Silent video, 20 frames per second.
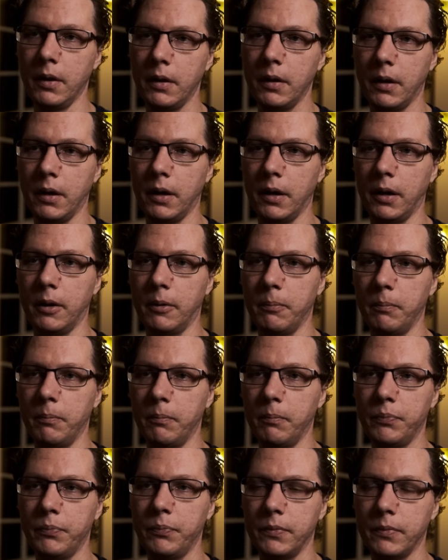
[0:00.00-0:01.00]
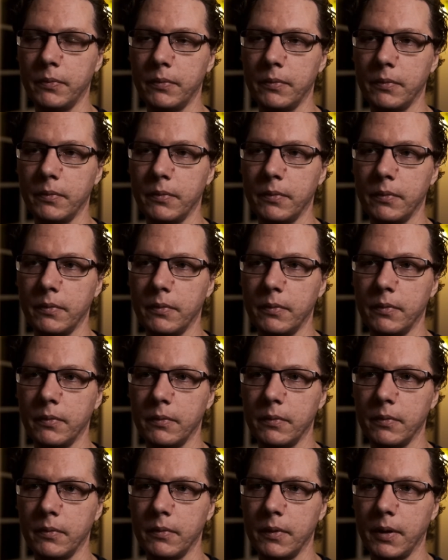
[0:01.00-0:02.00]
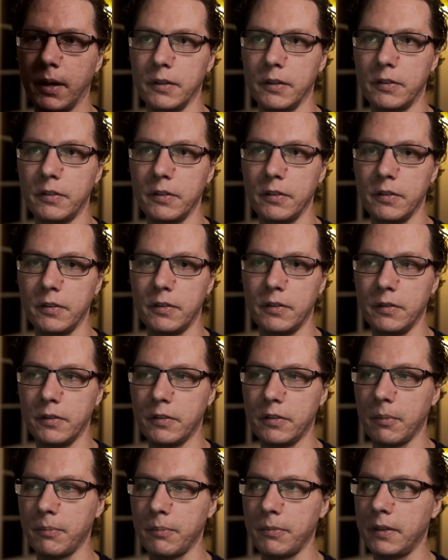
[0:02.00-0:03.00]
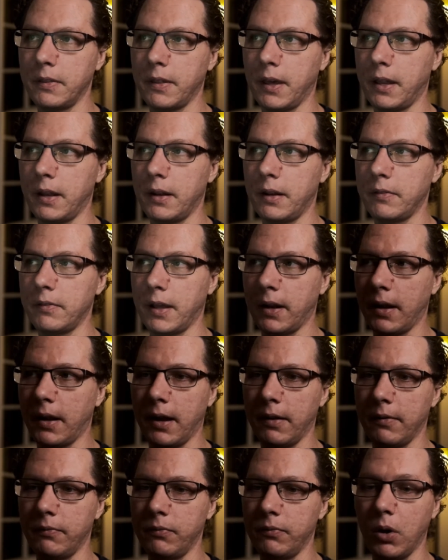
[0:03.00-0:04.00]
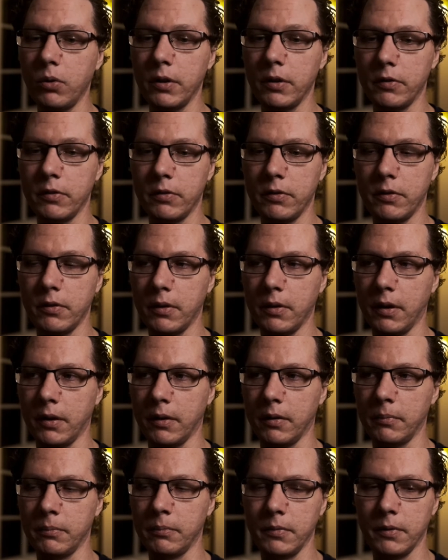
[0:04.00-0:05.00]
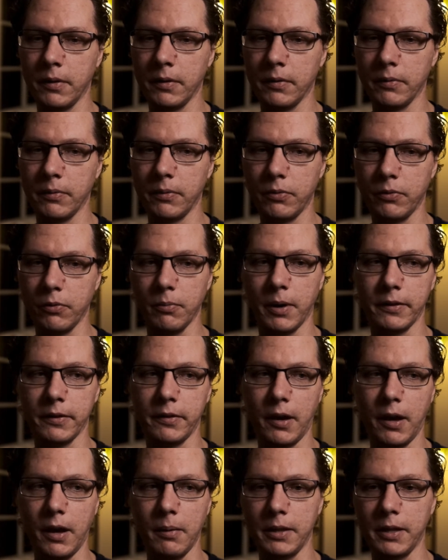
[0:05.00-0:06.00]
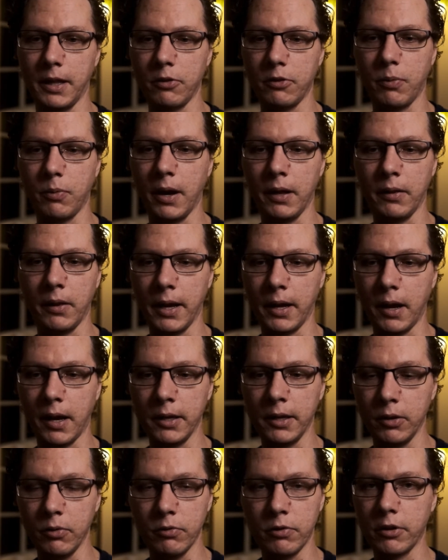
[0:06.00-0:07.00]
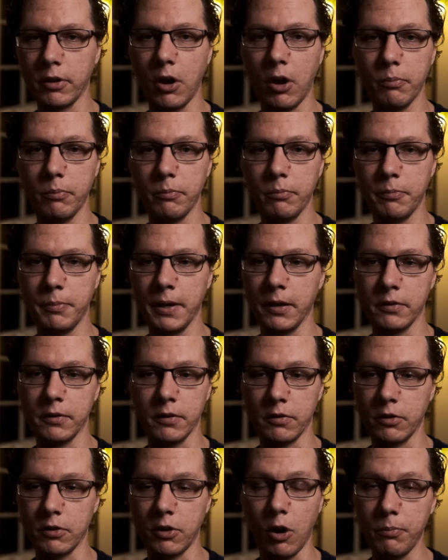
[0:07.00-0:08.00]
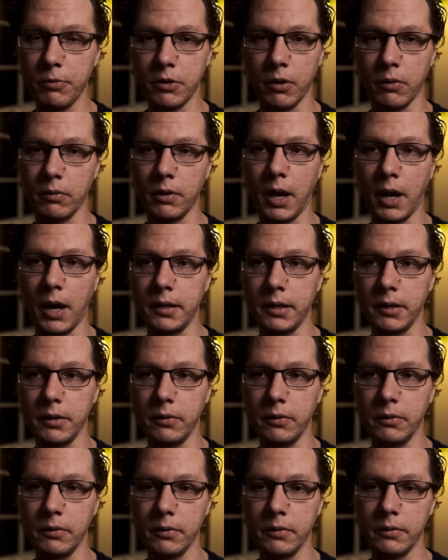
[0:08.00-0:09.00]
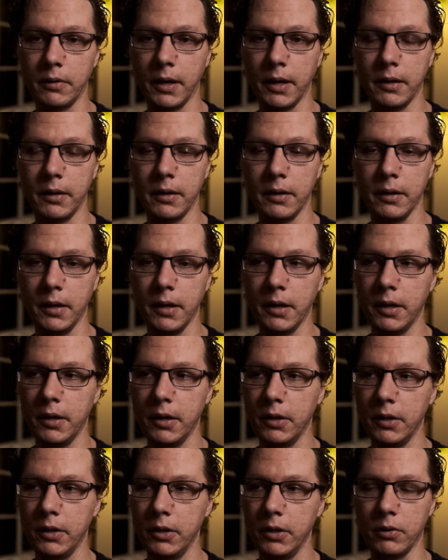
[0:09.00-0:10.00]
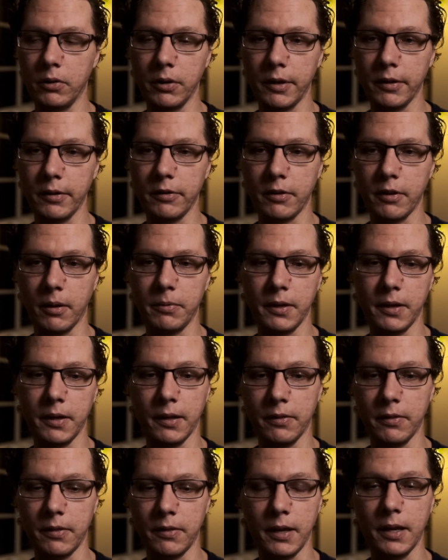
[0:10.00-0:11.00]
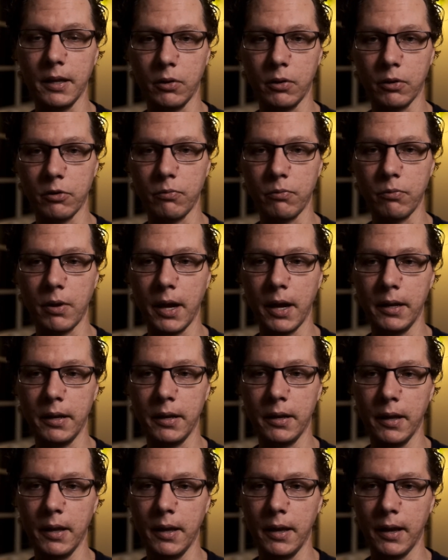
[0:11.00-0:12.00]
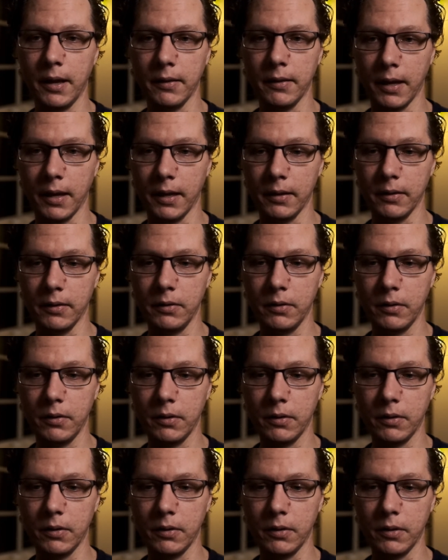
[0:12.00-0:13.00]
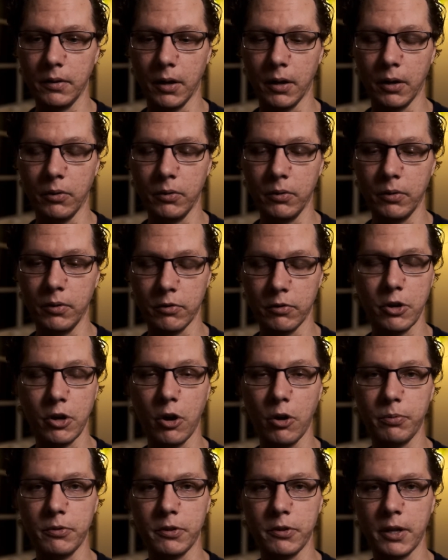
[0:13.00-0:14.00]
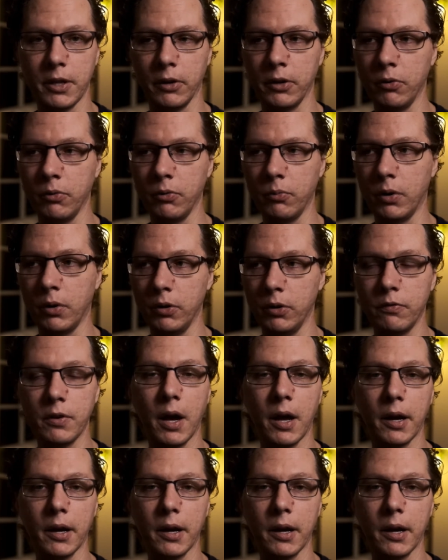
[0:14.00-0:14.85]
Um, and this is something that I've noticed through my time, and that's why I use scopes, because the scopes don't lie to you. Like, you can look at something and think it looks right, and then your scopes tell you, well, you've got it